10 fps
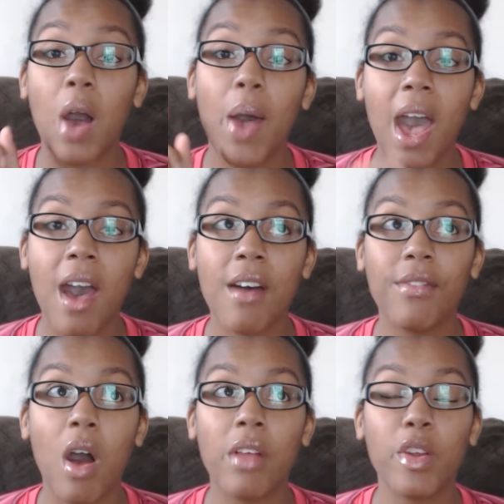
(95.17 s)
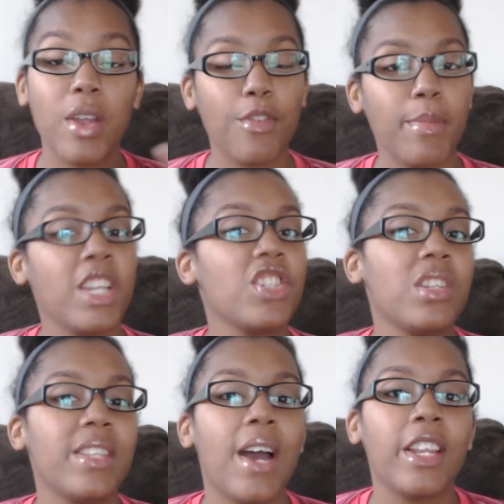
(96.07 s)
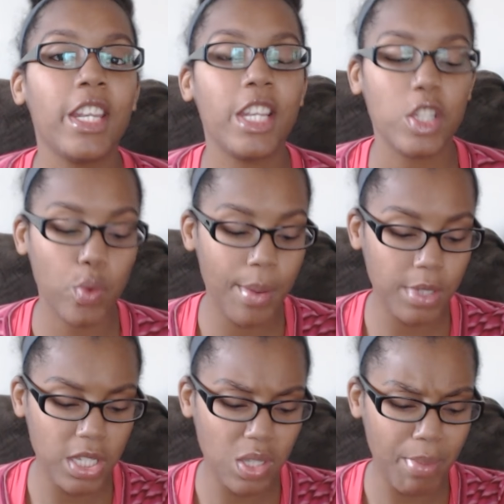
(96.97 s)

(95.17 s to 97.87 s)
I'll have all their information down in the description.